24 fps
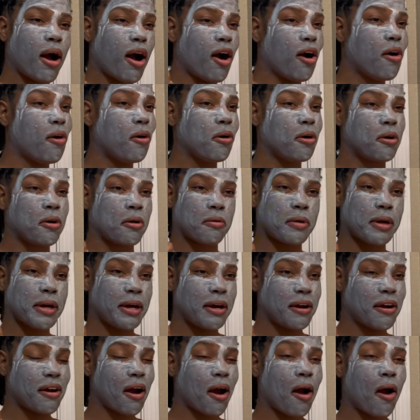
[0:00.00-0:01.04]
whole
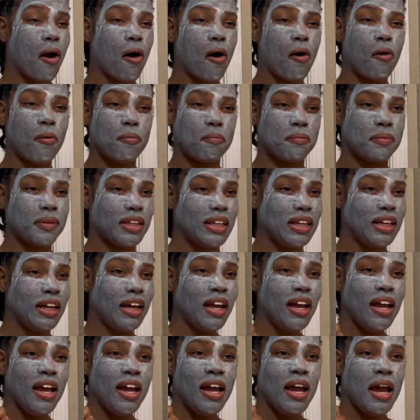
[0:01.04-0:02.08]
career, hopefully
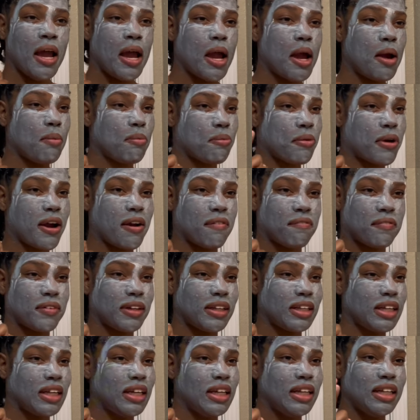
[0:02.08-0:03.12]
and
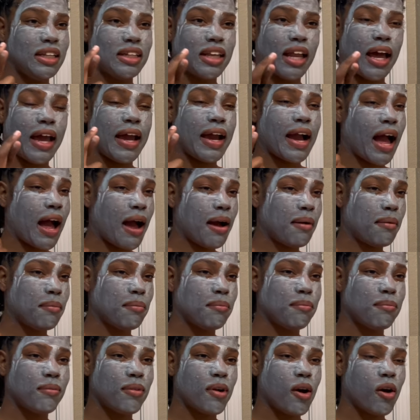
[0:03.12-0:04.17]
prayerfully. Like
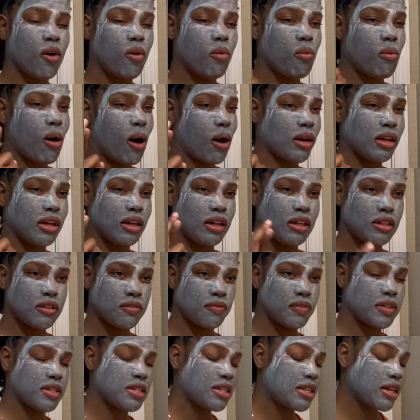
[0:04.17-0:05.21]
I'm walking in his
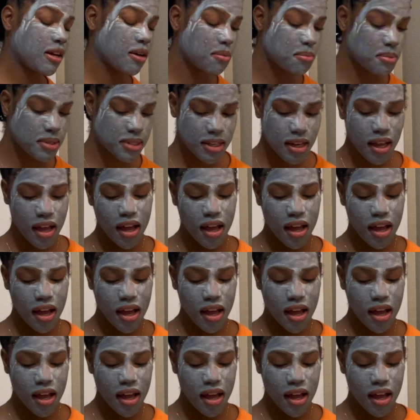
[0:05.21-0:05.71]
footsteps.